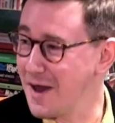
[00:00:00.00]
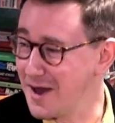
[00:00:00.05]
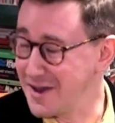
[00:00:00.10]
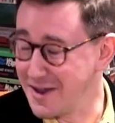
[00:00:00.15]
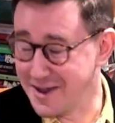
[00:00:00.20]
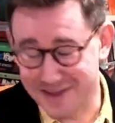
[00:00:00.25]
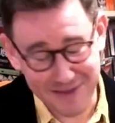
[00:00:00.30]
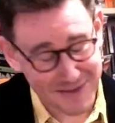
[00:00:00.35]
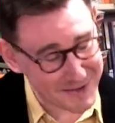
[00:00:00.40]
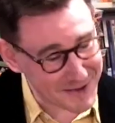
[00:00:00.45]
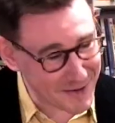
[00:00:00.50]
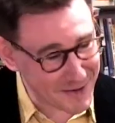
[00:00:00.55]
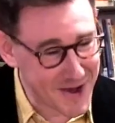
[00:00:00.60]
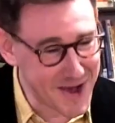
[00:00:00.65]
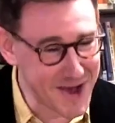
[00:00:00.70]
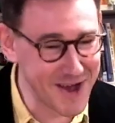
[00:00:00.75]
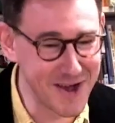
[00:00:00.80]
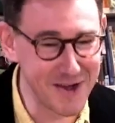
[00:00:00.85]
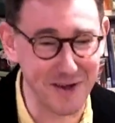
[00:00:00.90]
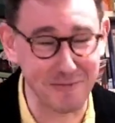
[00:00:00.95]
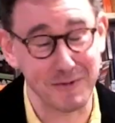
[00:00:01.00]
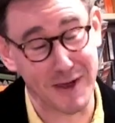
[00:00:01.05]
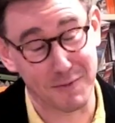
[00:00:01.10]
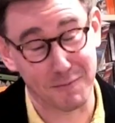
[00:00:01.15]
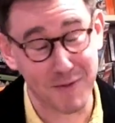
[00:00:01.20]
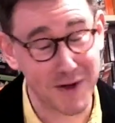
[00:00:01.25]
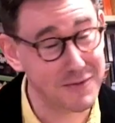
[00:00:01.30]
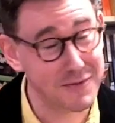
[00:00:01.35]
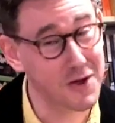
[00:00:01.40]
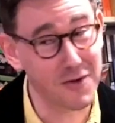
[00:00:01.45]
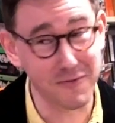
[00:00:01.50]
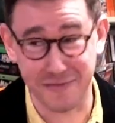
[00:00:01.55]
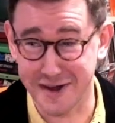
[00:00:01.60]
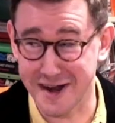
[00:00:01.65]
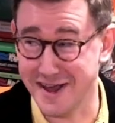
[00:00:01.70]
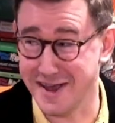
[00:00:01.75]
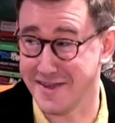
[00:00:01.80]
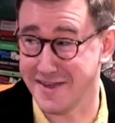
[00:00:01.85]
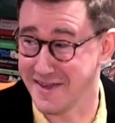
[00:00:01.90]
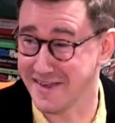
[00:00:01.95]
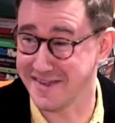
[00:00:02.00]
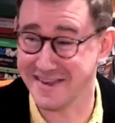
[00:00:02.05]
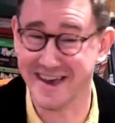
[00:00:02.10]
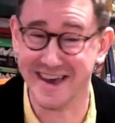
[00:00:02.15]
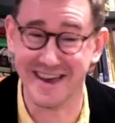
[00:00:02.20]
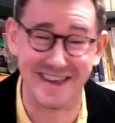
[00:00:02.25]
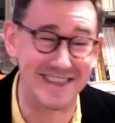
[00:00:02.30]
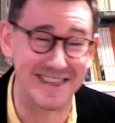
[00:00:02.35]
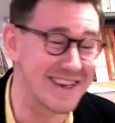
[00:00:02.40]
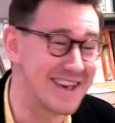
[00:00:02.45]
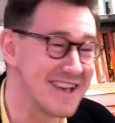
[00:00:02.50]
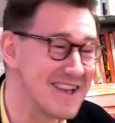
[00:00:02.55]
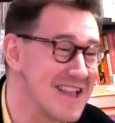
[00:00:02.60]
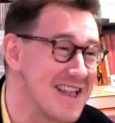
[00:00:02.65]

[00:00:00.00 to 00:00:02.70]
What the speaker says: And well, not really in this case.